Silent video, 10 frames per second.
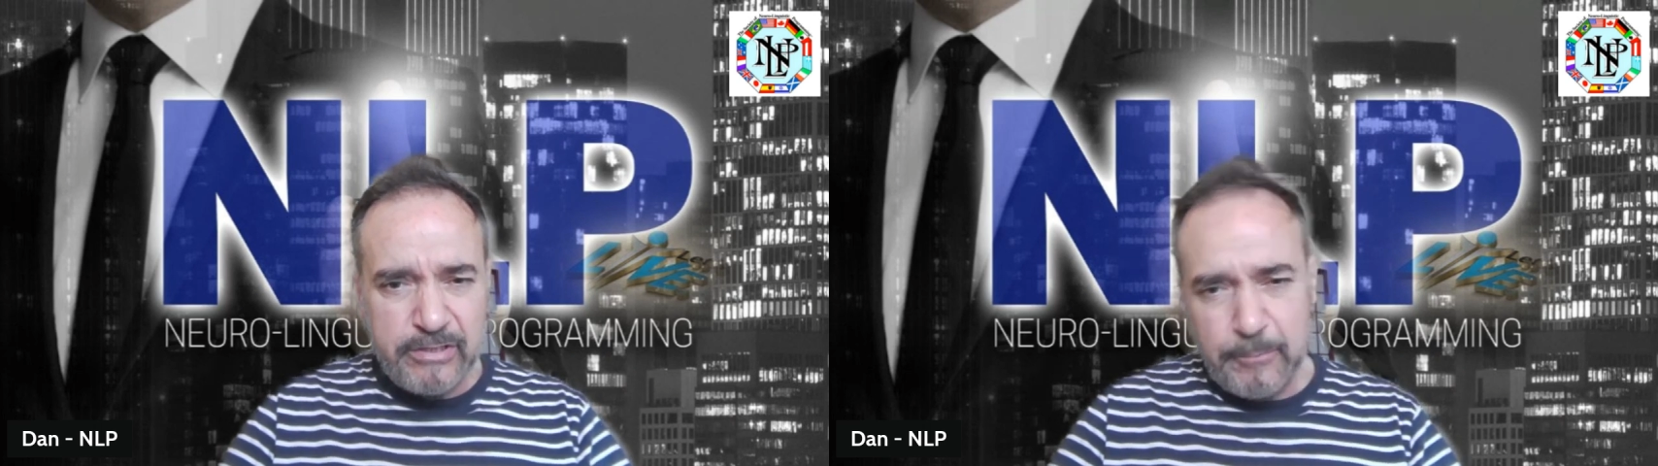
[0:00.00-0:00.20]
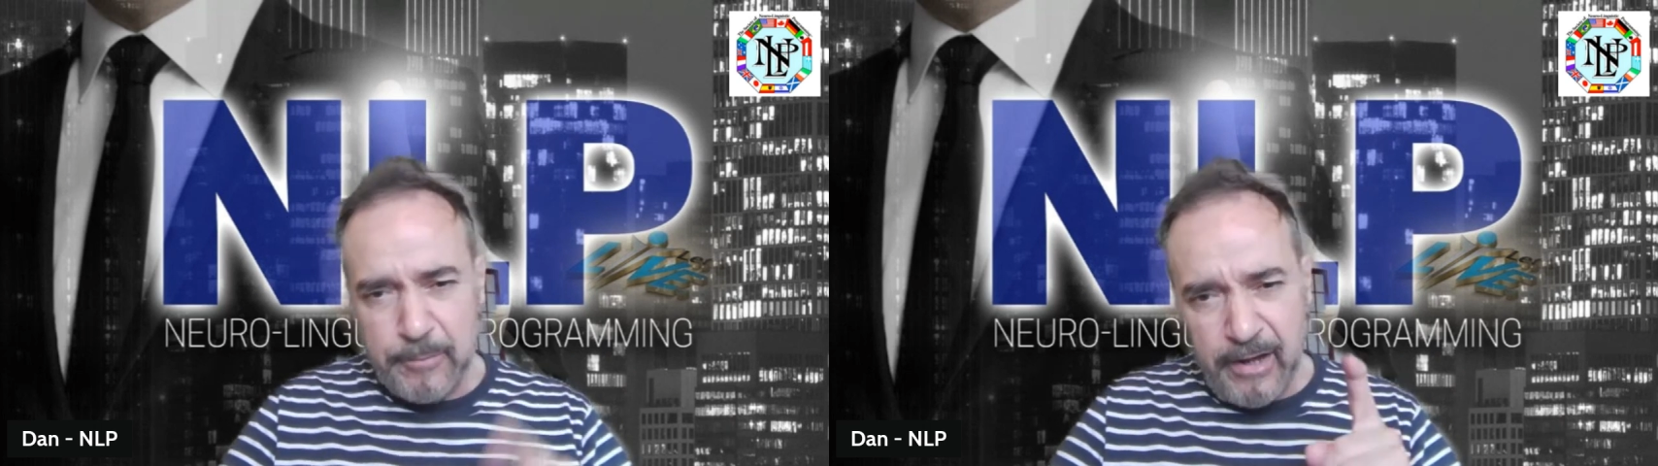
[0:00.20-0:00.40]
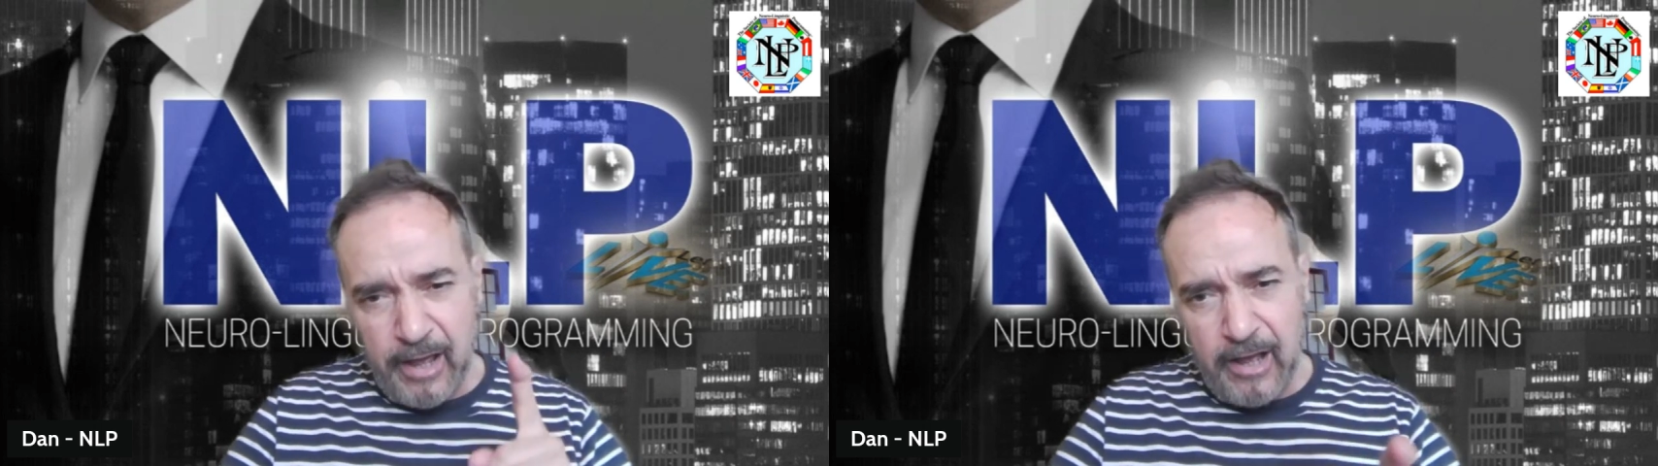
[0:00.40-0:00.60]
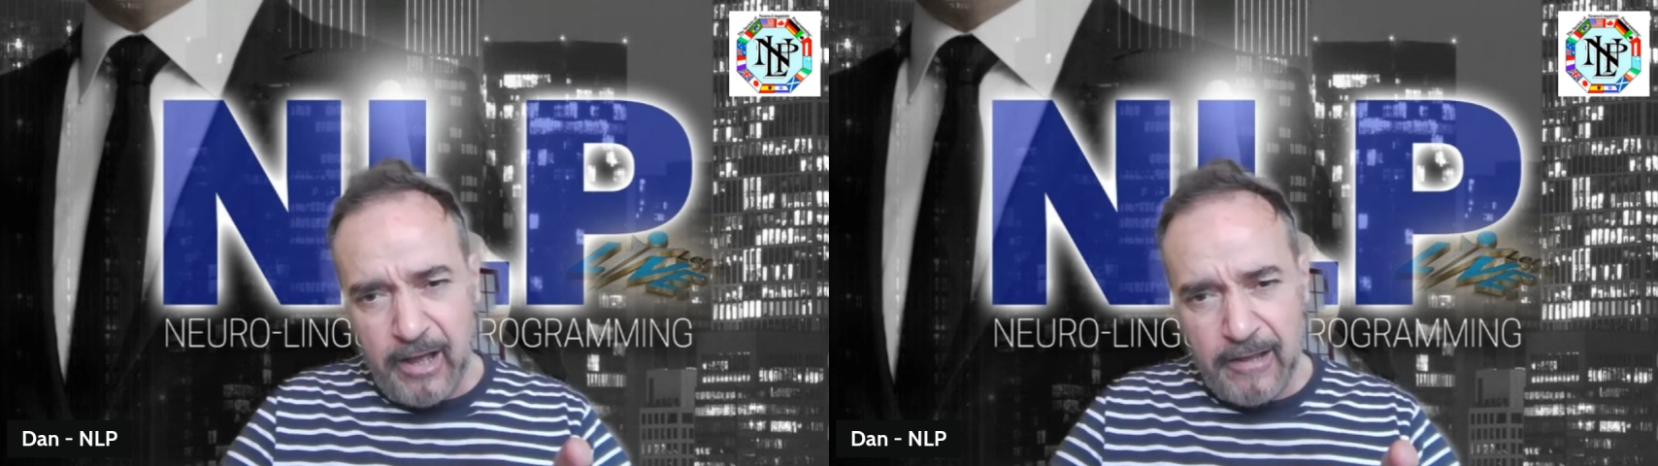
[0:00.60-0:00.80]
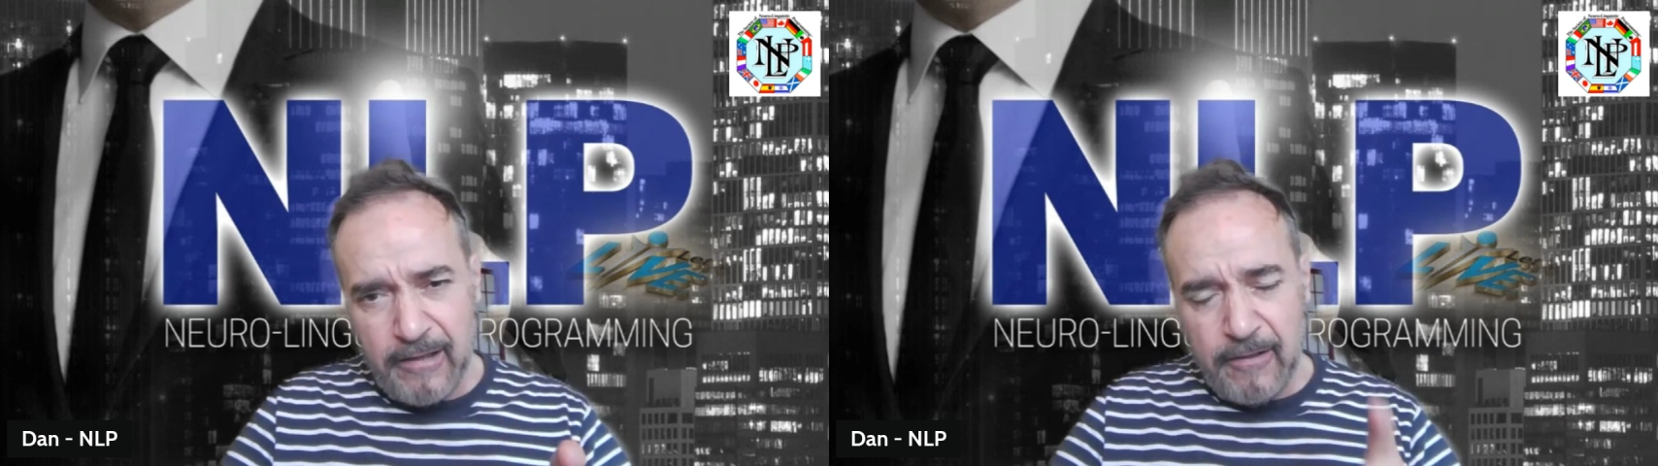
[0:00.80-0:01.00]
Keep an
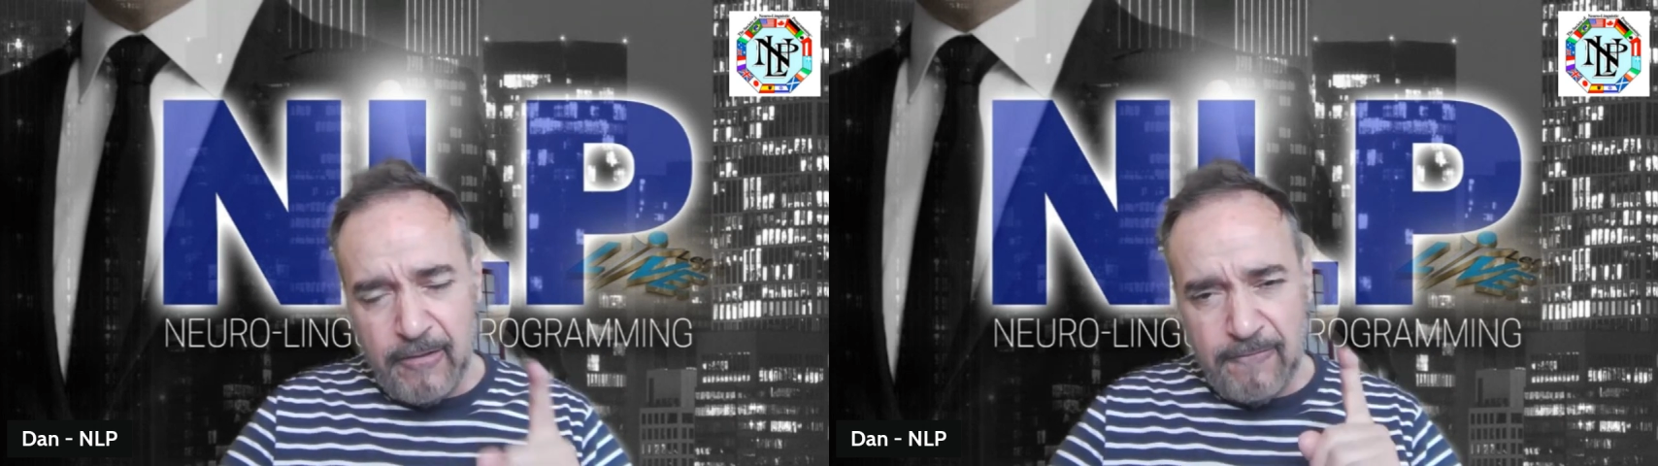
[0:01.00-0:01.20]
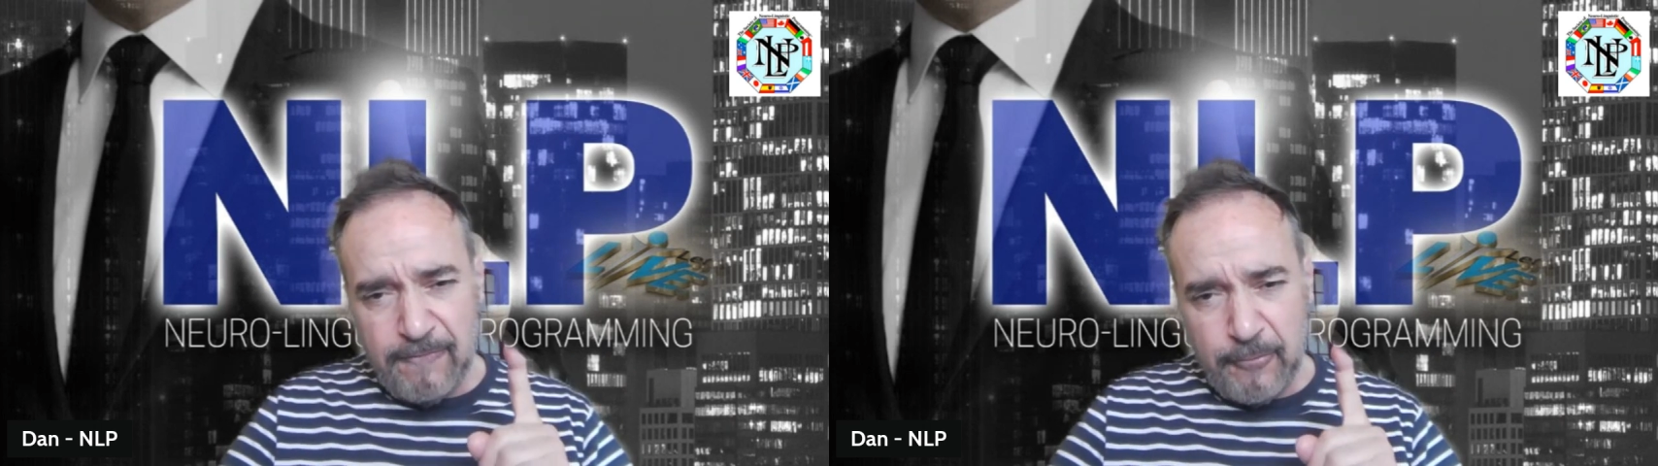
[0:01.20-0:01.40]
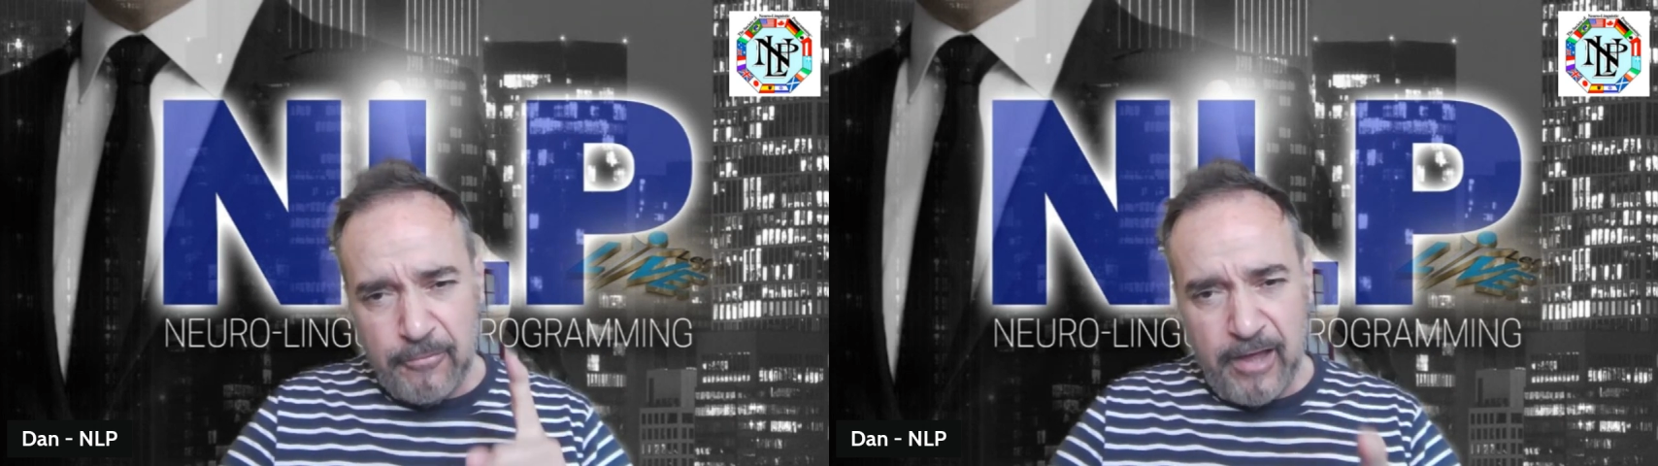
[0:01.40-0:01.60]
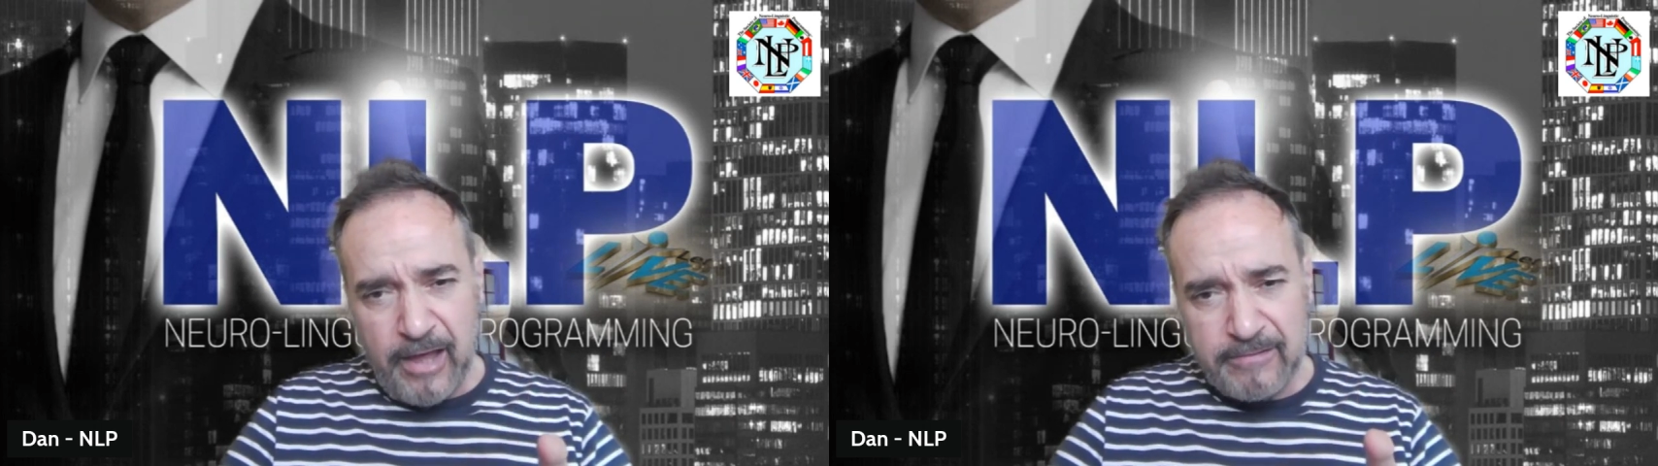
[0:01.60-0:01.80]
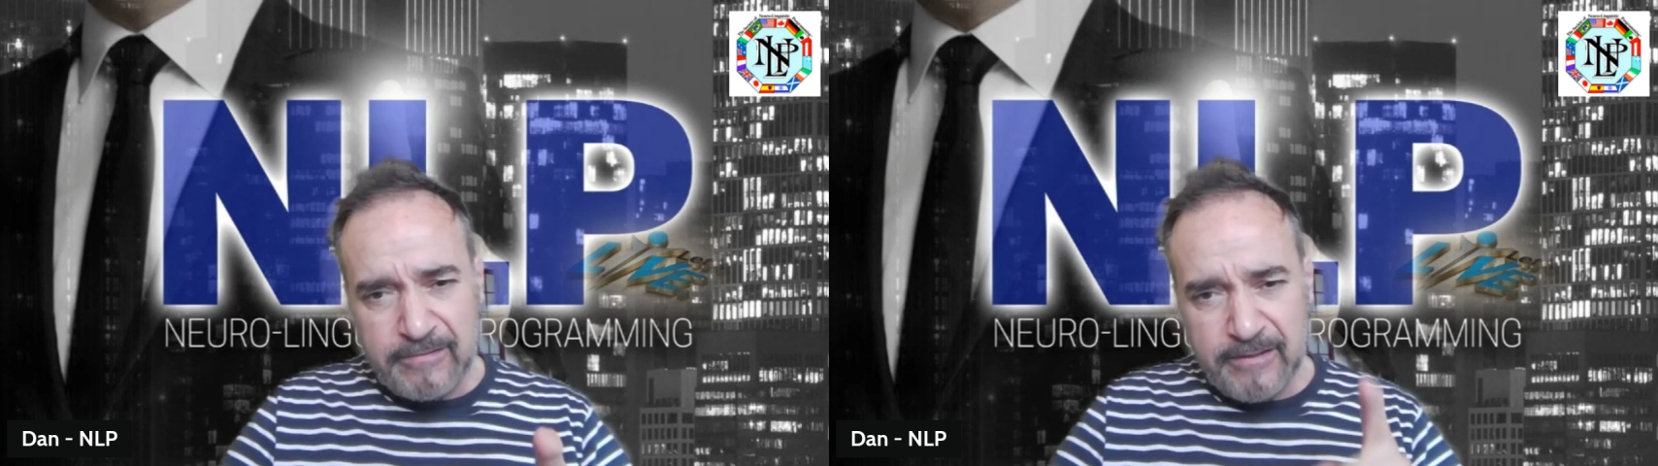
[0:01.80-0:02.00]
eye for
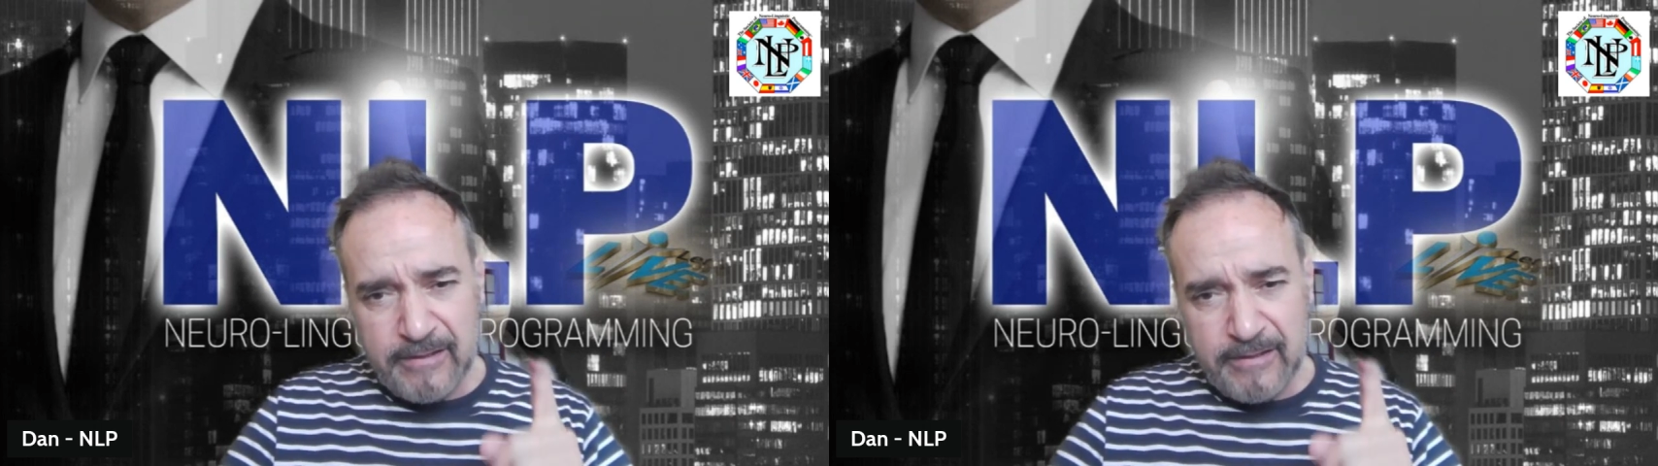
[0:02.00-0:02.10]
that